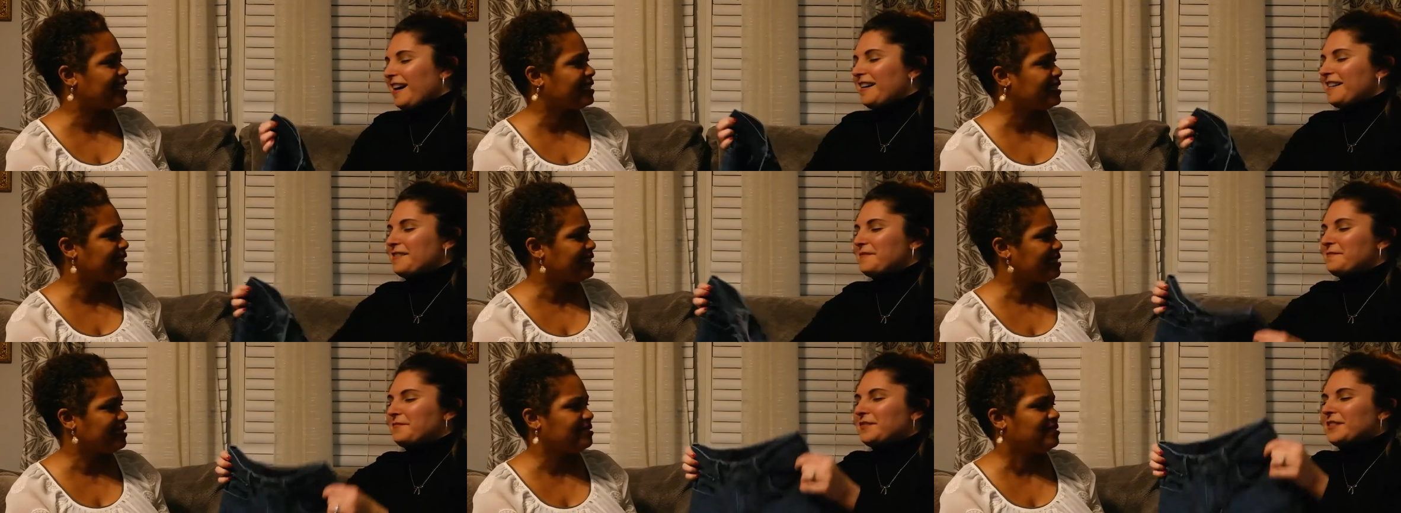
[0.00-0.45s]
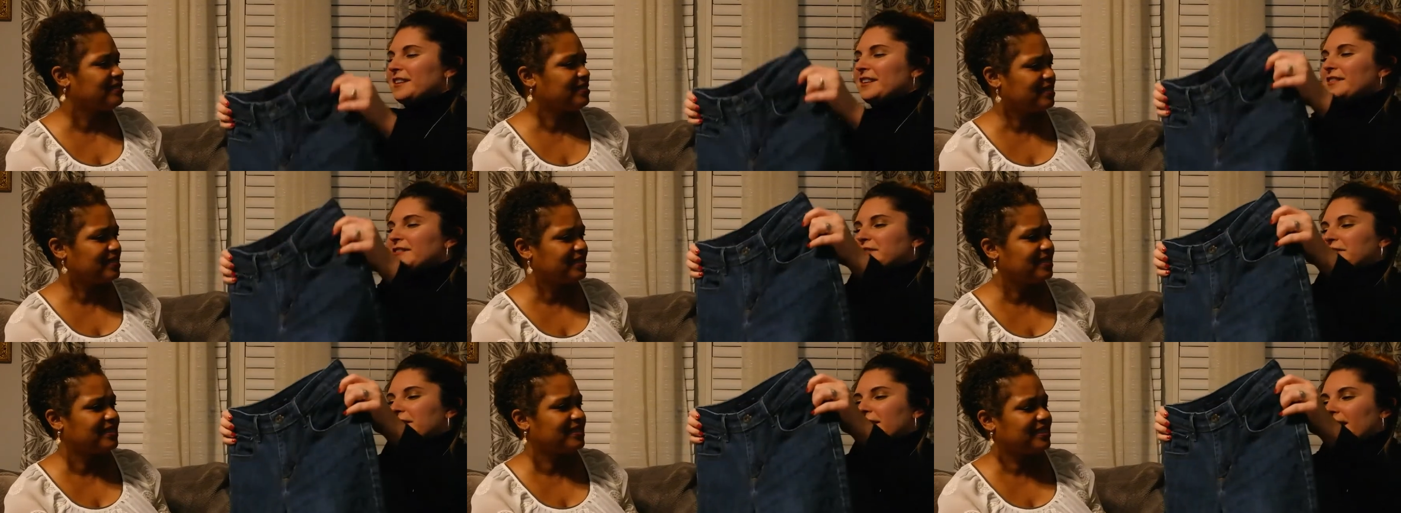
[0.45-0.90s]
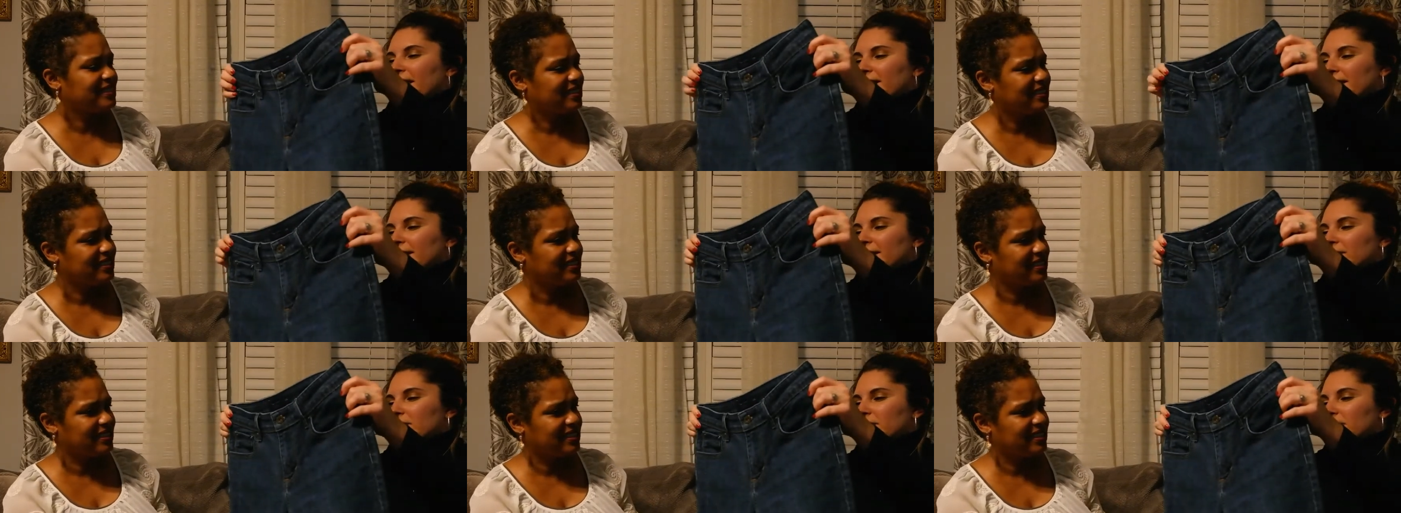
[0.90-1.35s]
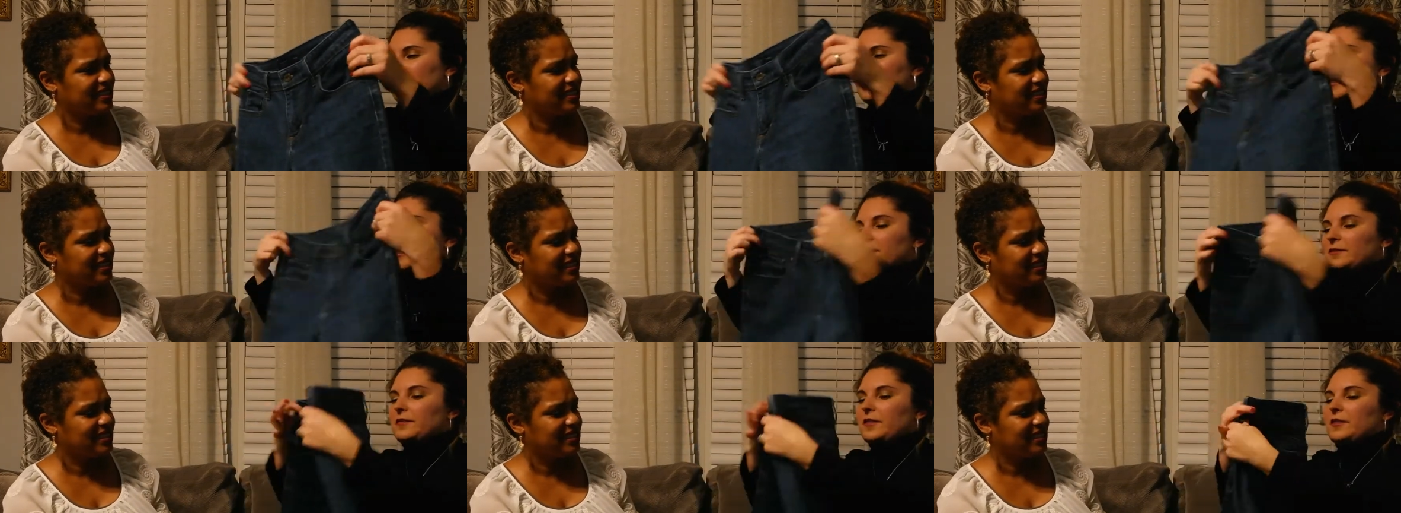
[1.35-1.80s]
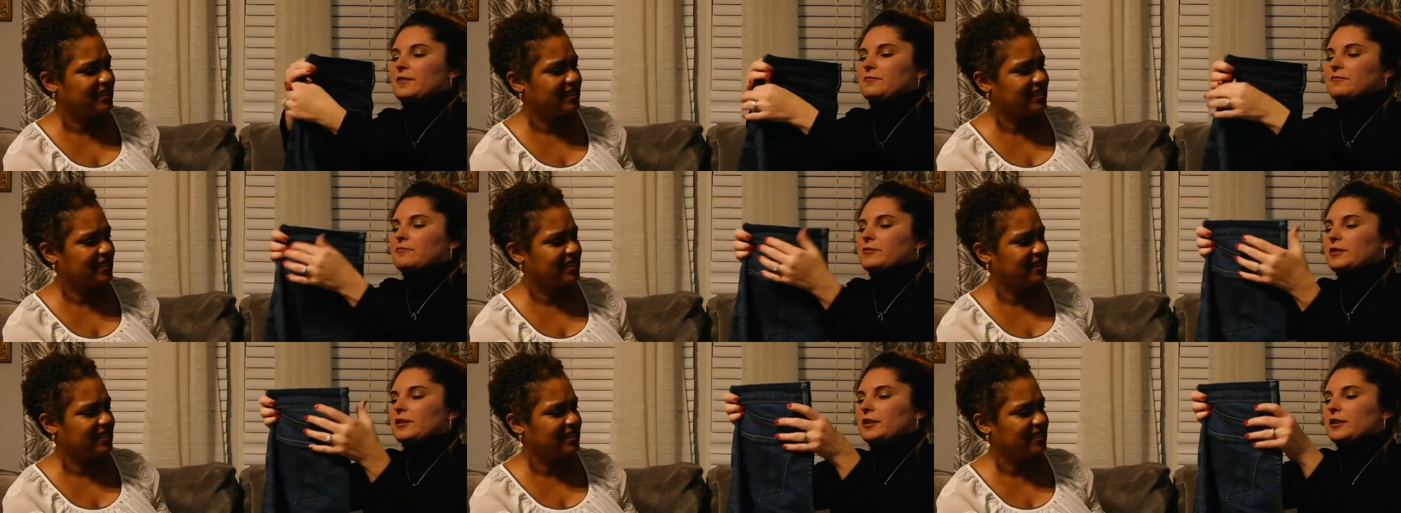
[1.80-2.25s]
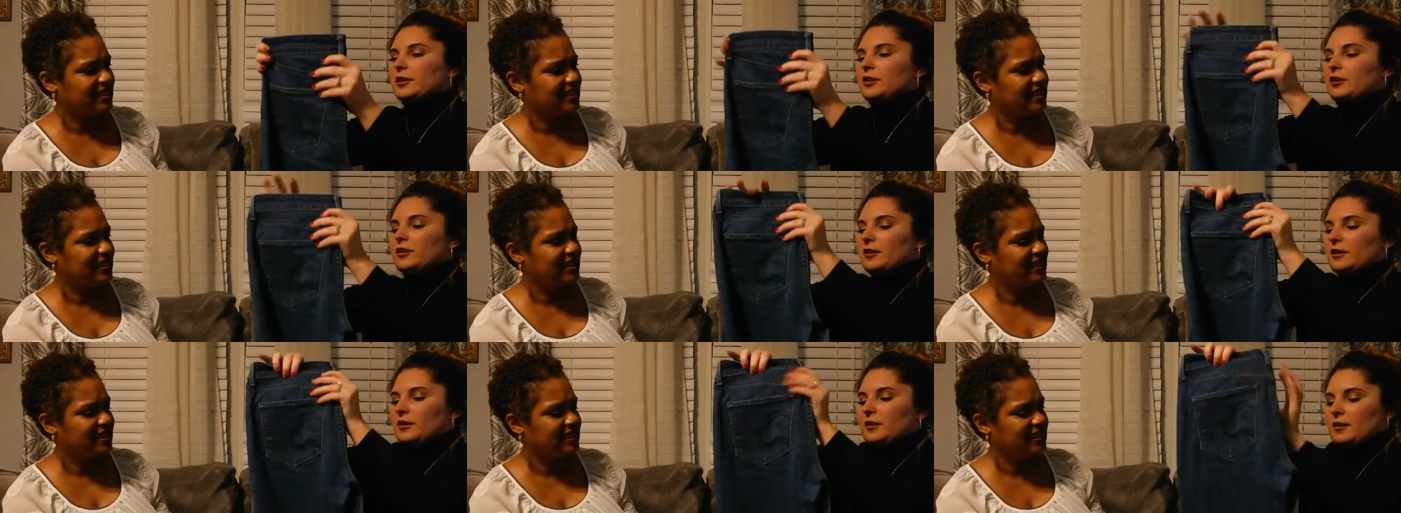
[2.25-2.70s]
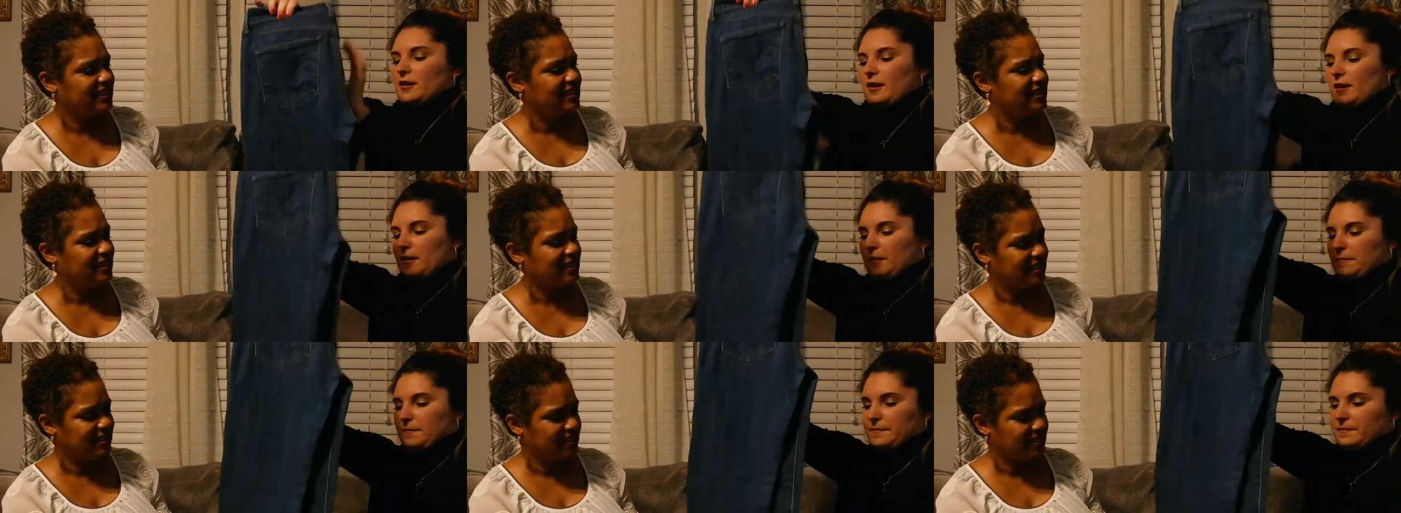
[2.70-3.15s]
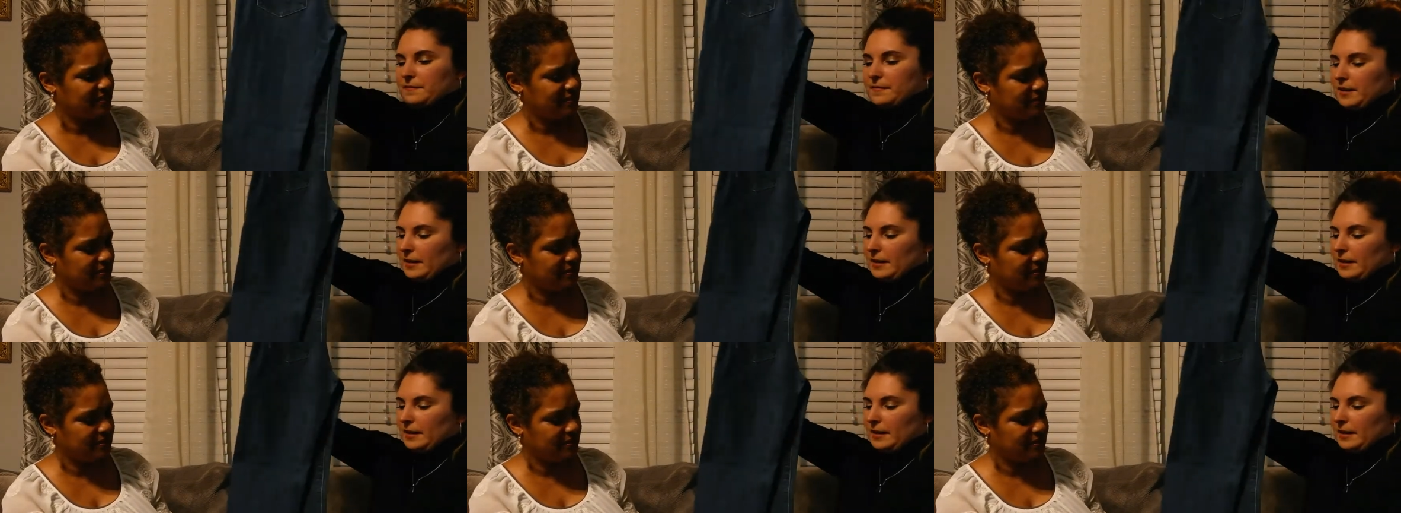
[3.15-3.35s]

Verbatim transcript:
Speaker 1: Um, so yeah, these these fit really good, um,